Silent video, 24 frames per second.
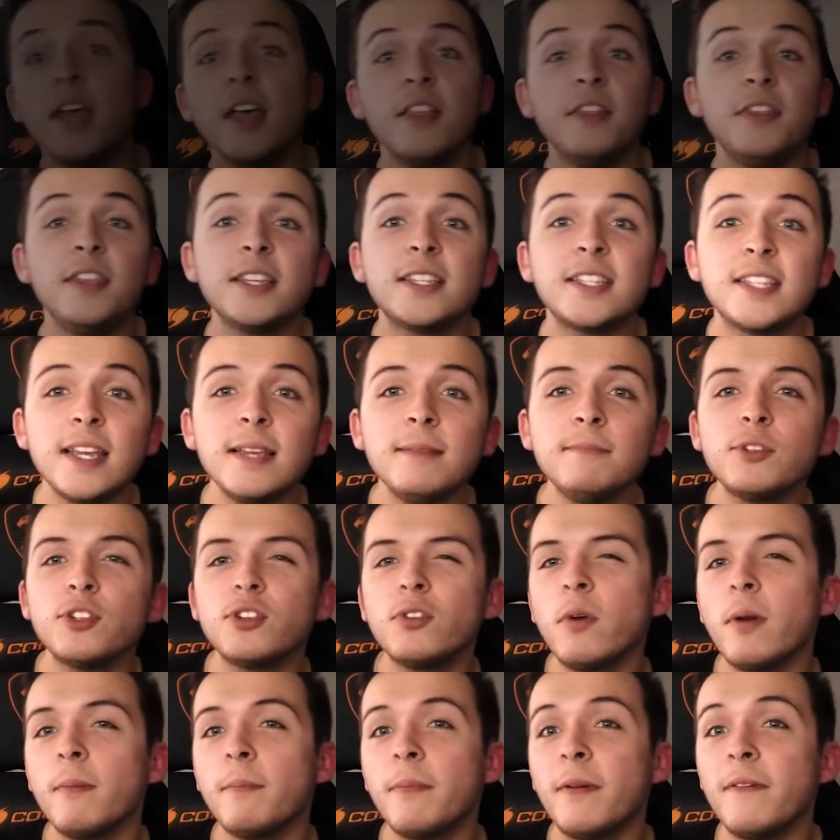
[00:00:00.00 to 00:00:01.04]
This seems
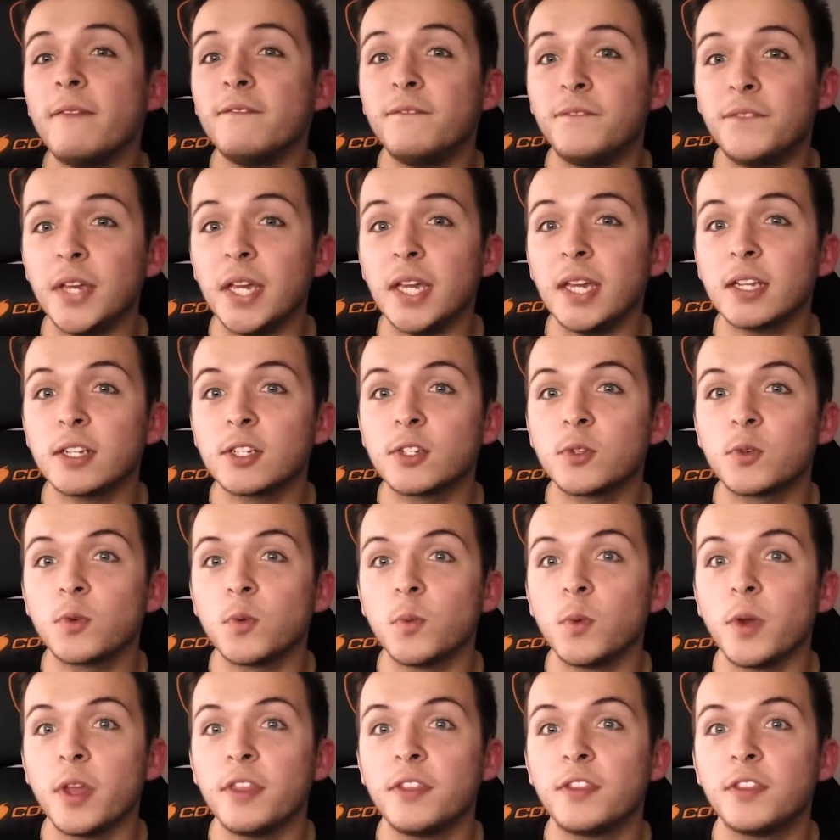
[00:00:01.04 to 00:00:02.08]
to have been fixed
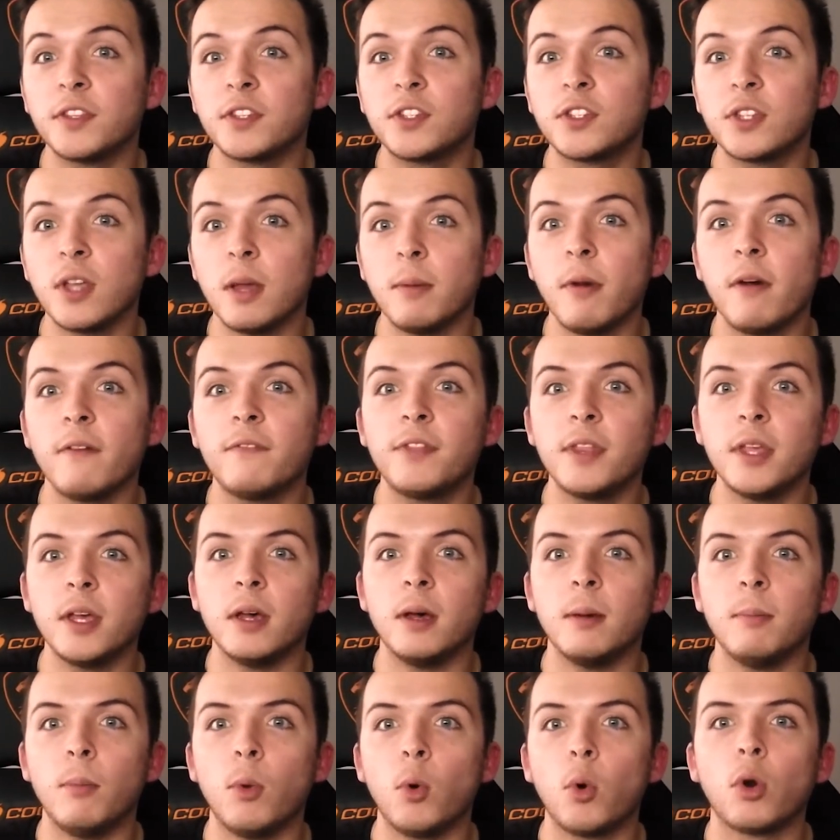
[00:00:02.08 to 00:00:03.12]
with some of
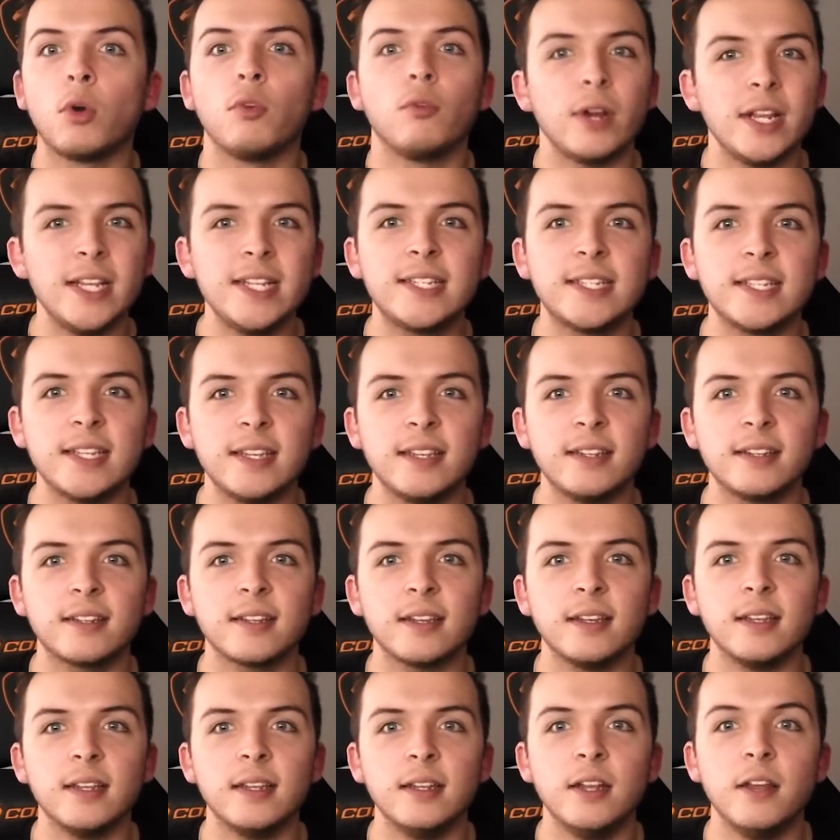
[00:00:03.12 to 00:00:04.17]
the more
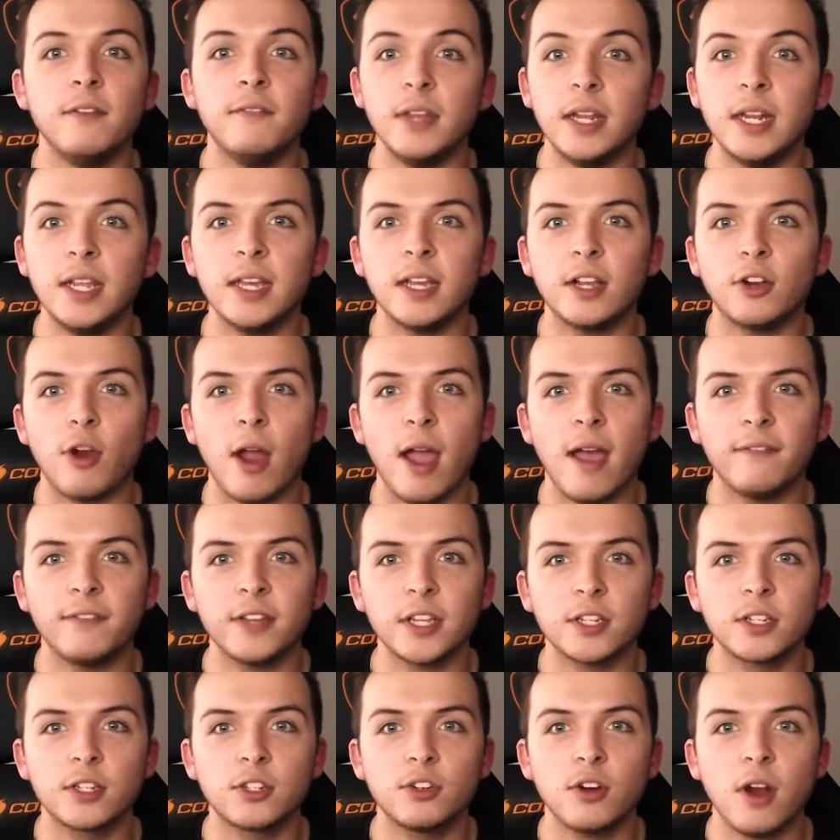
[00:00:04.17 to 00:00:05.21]
recent NVIDIA
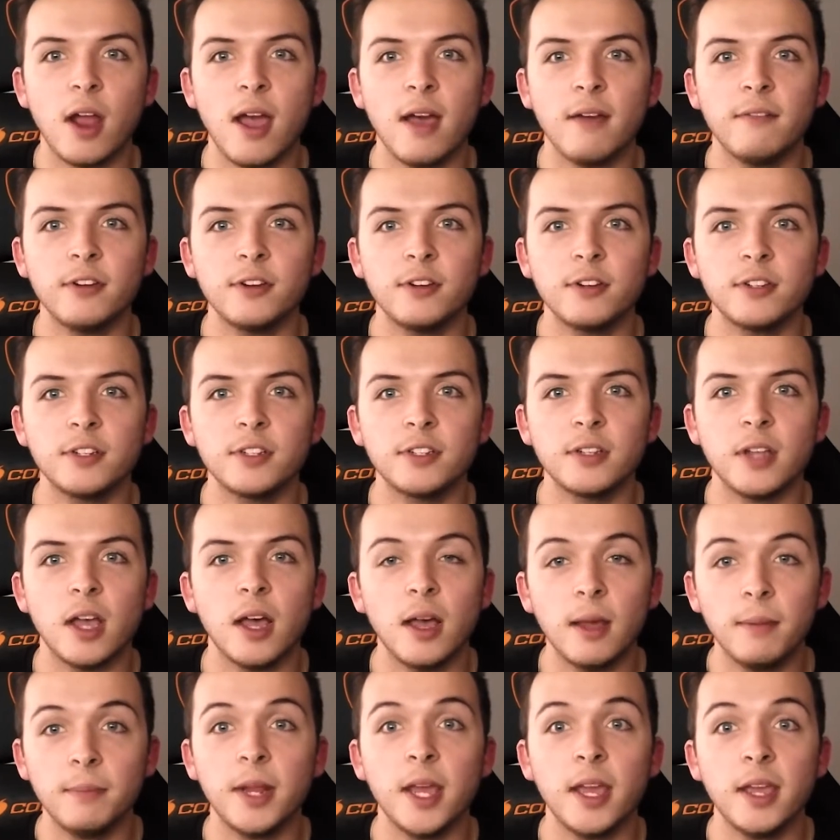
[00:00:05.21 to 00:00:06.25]
graphics drivers
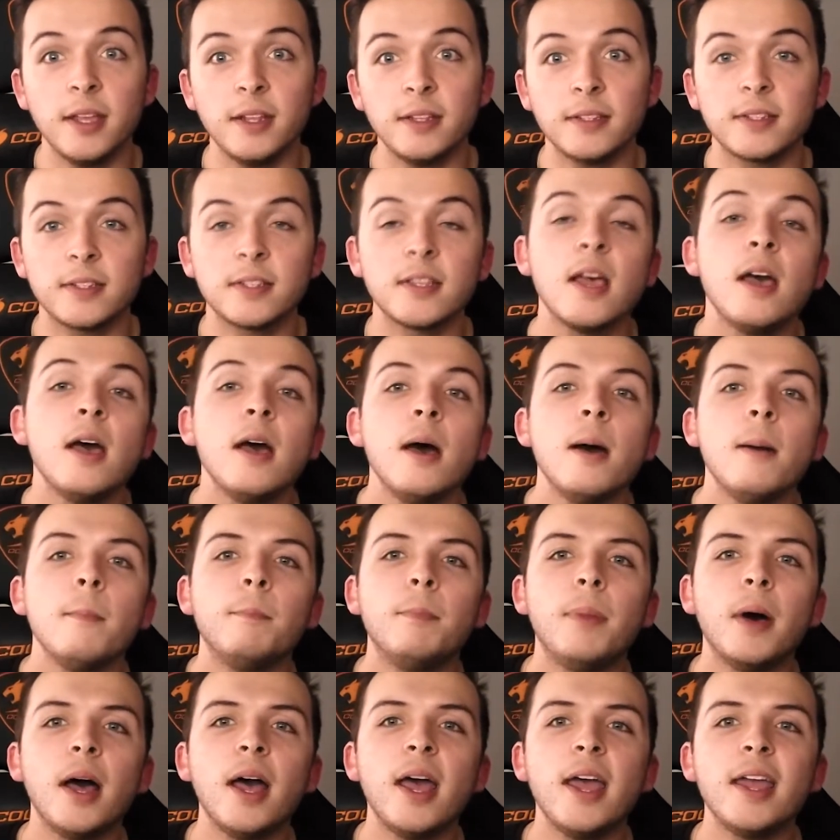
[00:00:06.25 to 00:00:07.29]
updates,
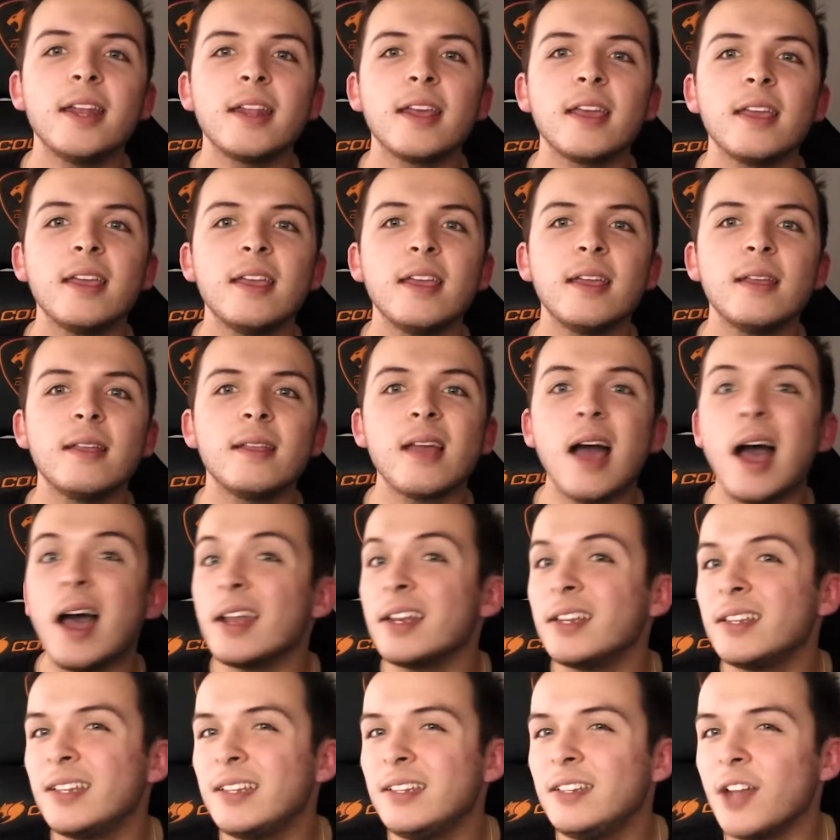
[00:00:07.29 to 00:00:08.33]
but I
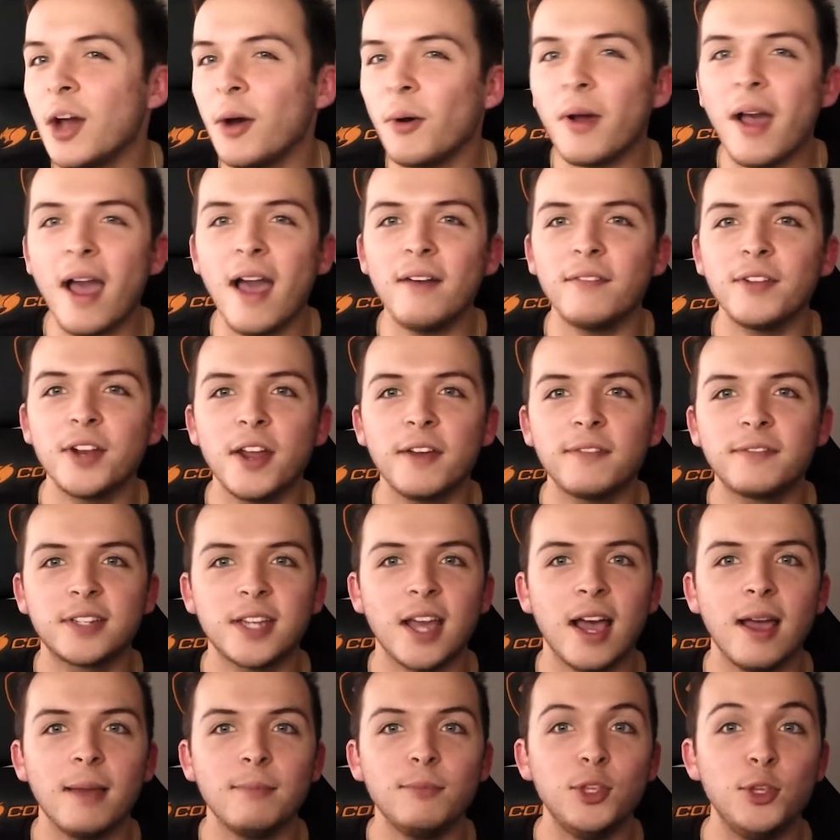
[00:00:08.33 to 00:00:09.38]
don't have enough
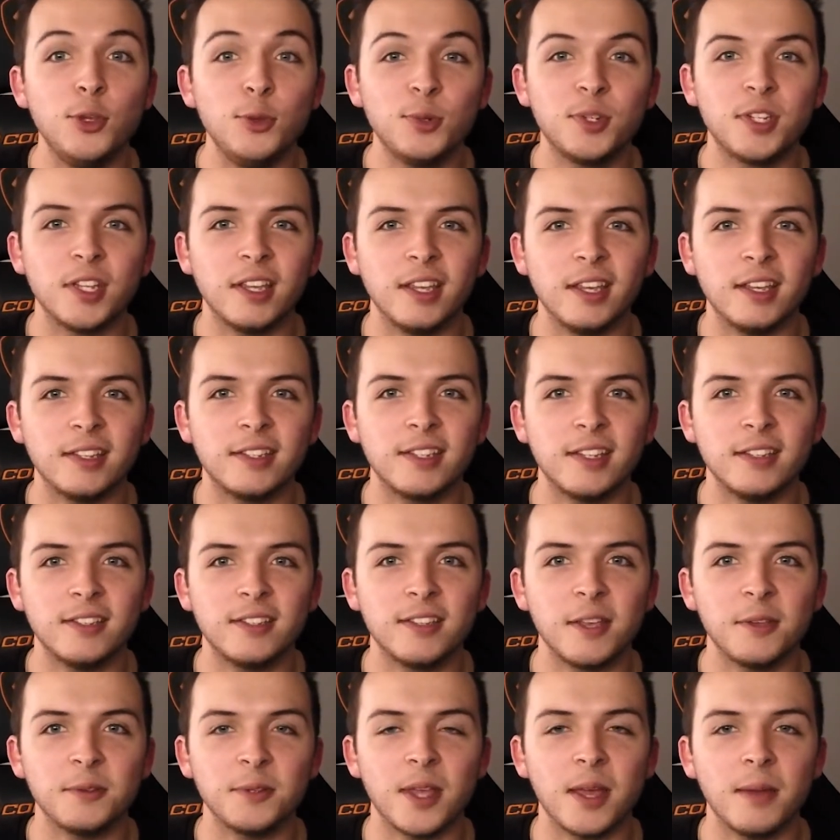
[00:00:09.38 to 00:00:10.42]
time using it since
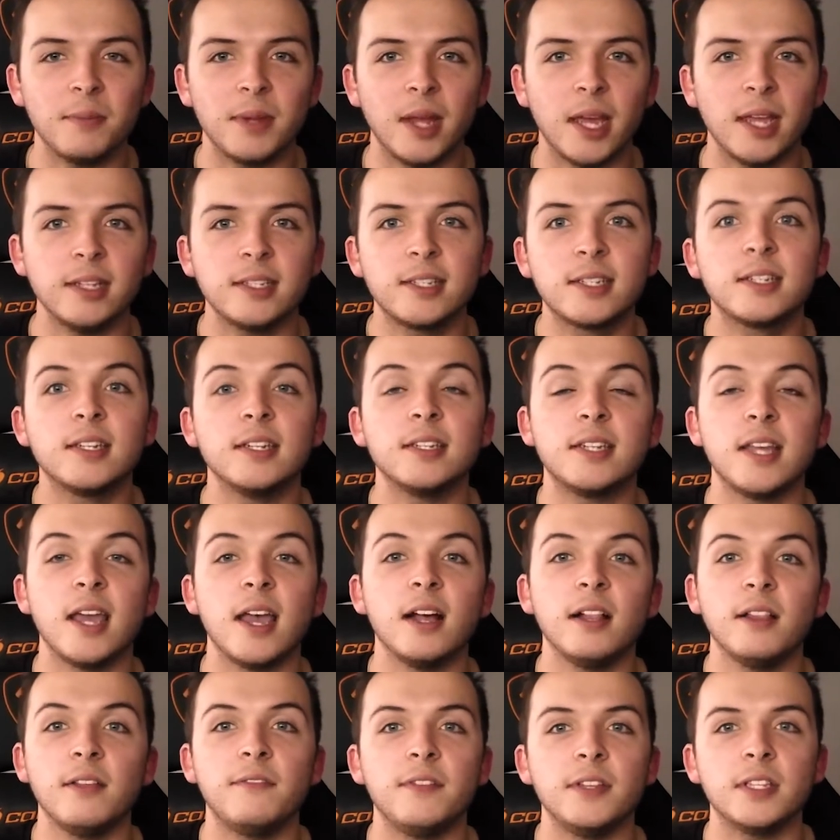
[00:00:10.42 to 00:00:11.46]
those updates to
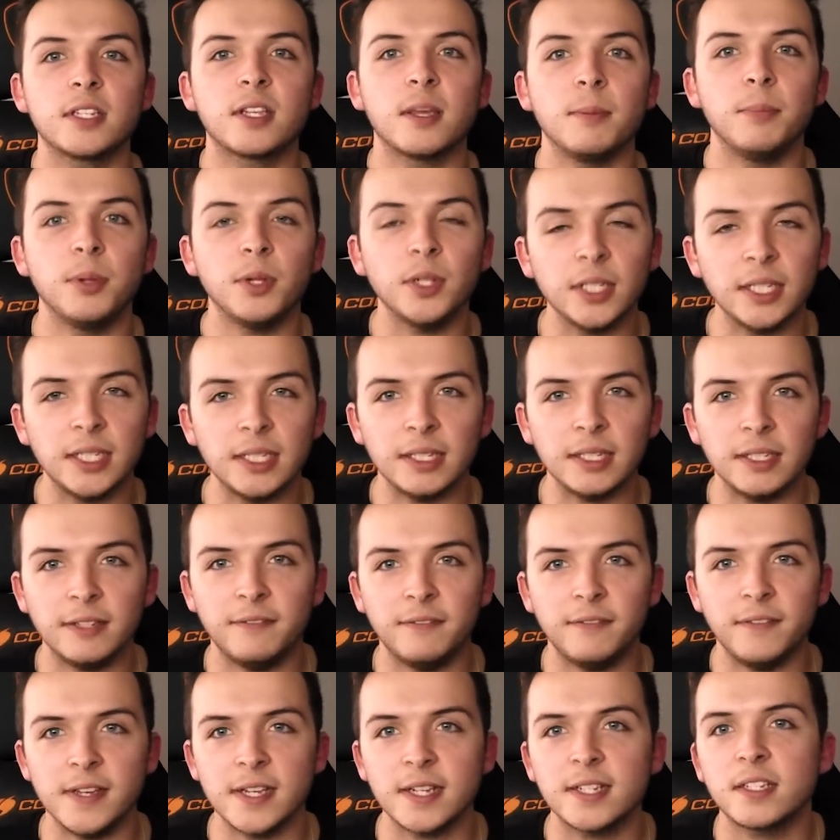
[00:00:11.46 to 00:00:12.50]
tell if it's completely
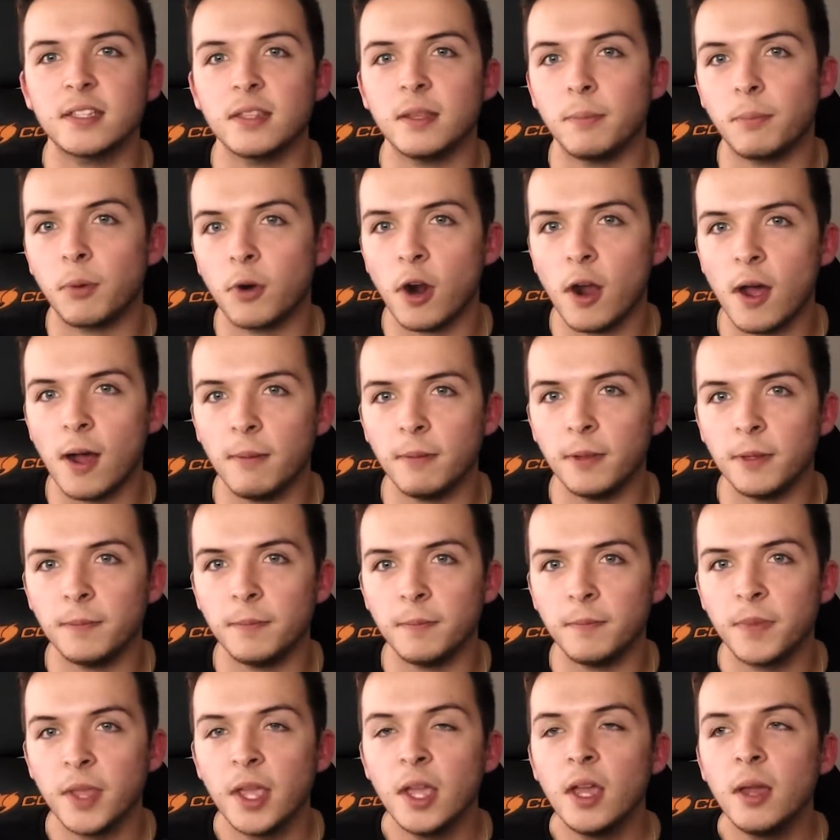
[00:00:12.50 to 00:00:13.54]
fixed the
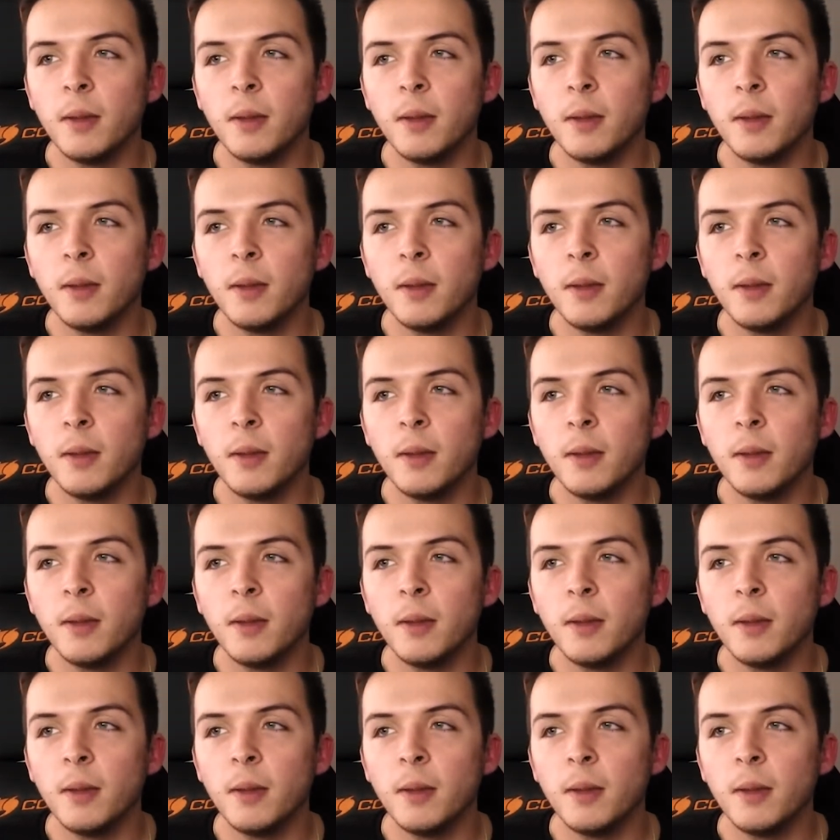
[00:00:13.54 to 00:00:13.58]
problem.